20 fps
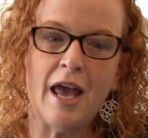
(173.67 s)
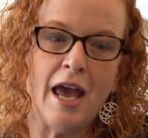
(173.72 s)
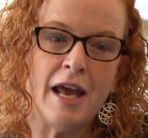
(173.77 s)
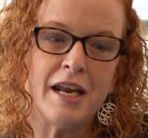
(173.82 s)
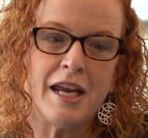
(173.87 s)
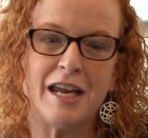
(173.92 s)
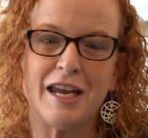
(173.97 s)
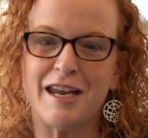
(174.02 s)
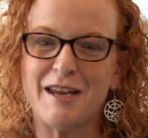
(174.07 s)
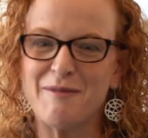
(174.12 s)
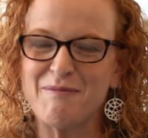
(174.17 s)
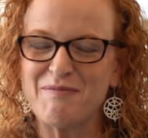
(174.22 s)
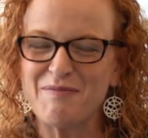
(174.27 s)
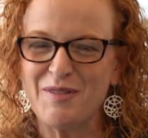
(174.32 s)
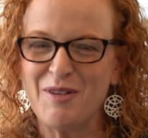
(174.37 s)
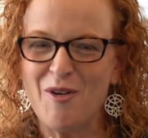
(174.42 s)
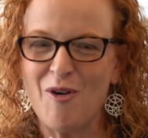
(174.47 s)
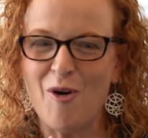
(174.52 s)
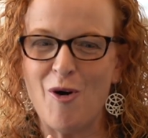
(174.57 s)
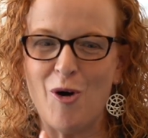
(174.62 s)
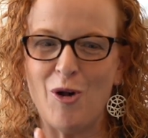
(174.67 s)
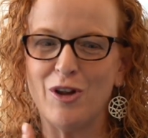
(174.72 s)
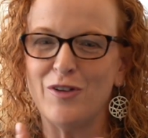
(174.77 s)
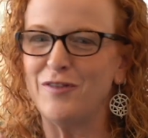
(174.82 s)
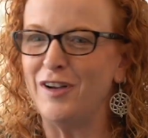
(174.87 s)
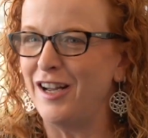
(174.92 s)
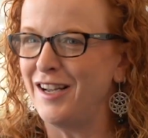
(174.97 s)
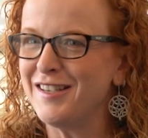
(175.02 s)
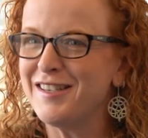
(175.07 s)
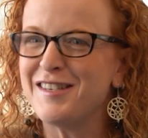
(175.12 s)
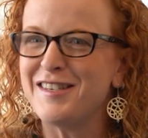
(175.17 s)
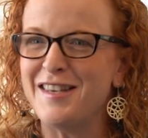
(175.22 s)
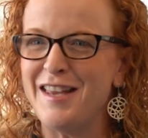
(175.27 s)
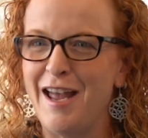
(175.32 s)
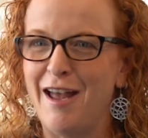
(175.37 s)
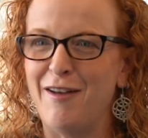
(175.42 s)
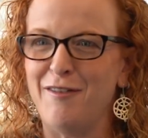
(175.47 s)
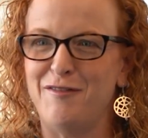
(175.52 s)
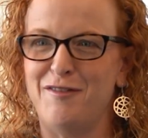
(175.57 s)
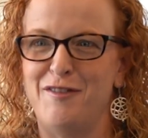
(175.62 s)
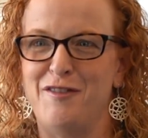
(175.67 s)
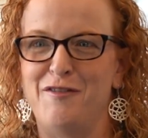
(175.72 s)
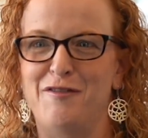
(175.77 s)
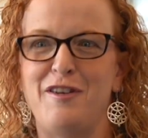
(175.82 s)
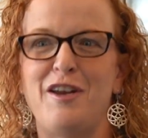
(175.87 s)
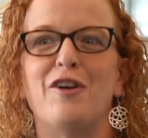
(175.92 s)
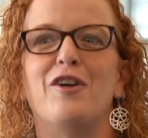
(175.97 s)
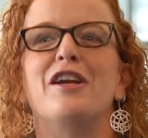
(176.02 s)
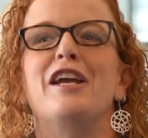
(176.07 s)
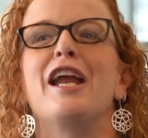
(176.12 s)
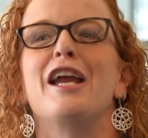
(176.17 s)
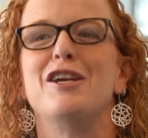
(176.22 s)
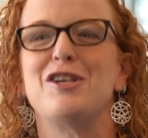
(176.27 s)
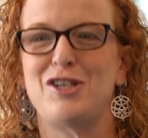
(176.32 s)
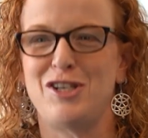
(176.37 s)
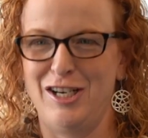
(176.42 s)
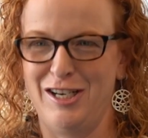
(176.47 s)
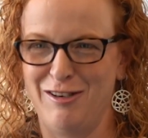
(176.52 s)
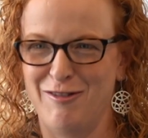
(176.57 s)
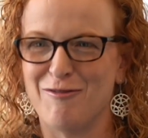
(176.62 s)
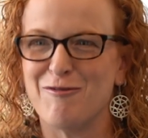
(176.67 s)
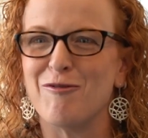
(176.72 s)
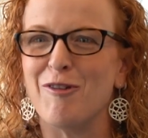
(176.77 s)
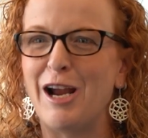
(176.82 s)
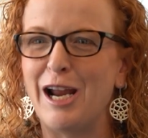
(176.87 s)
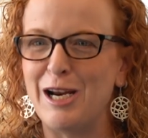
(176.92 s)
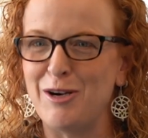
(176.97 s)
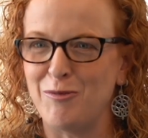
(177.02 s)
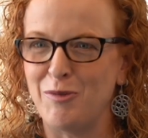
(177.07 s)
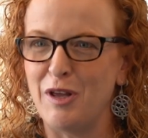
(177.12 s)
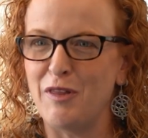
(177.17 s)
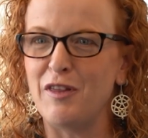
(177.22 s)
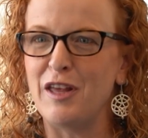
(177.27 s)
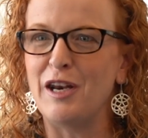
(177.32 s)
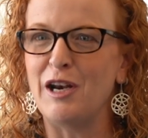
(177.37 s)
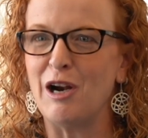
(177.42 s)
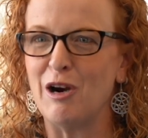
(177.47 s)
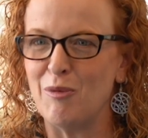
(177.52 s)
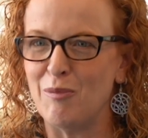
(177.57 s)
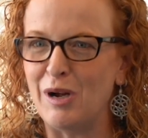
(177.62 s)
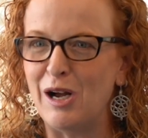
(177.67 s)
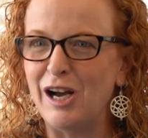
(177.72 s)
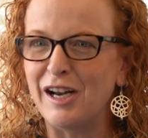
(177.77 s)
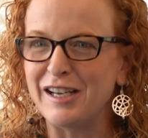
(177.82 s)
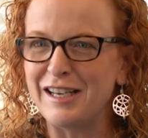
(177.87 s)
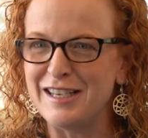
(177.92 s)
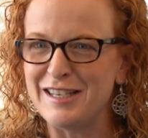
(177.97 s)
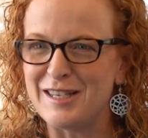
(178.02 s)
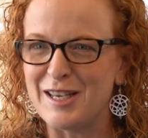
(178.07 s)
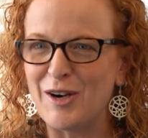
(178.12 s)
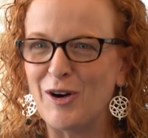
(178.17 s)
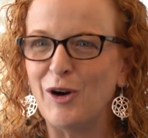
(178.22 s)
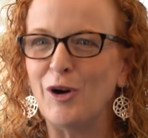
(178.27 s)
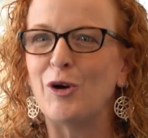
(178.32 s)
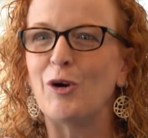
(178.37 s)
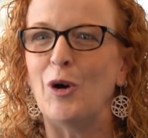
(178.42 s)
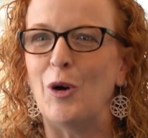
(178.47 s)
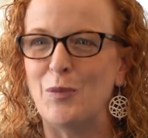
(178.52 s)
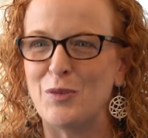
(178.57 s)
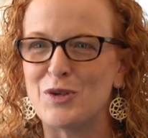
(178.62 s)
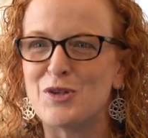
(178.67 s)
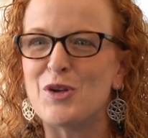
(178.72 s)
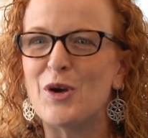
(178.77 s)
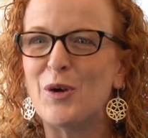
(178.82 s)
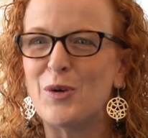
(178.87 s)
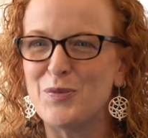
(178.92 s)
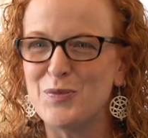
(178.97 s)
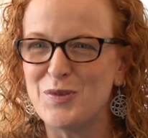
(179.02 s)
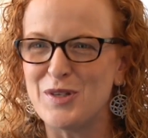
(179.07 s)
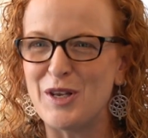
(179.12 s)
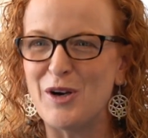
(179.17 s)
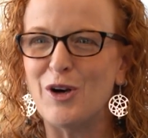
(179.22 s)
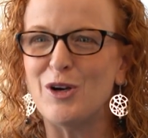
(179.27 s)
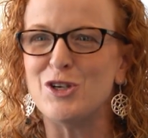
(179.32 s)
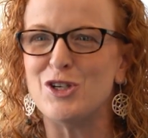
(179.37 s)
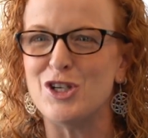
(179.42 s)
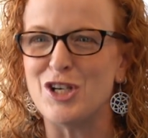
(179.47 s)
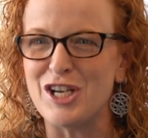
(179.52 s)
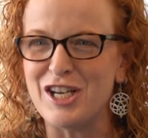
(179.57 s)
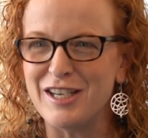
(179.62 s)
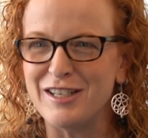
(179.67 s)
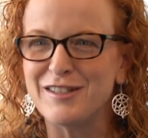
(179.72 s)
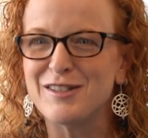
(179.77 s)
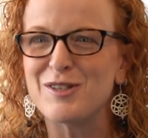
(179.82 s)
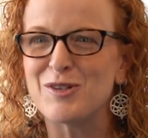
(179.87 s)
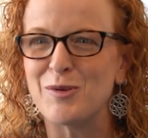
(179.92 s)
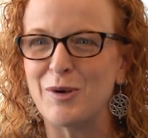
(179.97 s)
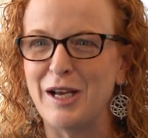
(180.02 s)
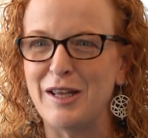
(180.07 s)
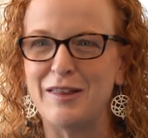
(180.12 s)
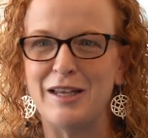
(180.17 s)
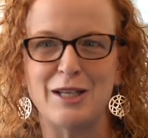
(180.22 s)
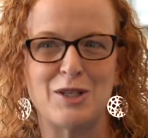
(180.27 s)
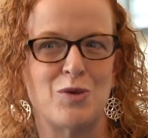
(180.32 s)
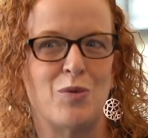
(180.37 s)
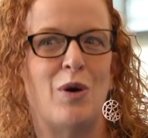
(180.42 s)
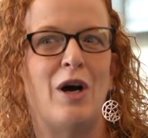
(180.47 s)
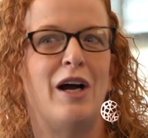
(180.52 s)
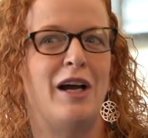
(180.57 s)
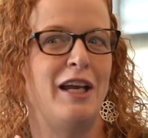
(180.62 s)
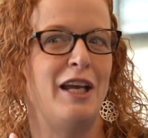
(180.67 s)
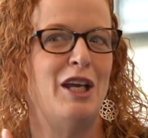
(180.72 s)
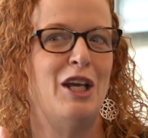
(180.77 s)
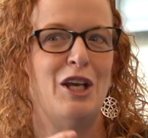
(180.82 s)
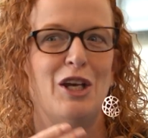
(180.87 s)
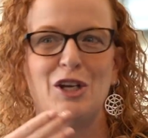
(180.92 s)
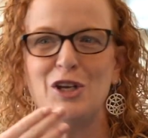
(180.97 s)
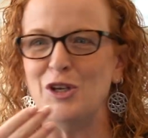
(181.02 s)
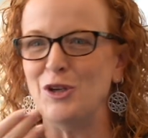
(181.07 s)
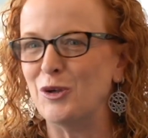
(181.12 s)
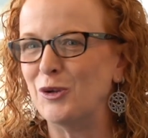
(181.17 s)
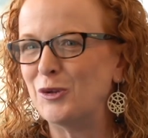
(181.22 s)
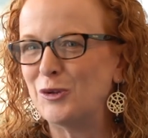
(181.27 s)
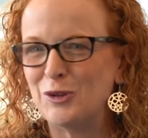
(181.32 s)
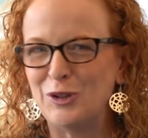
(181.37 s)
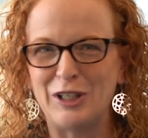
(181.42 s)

any, all of us have variation, right, within our bodies and our chromosomes and our genes, right? That's why you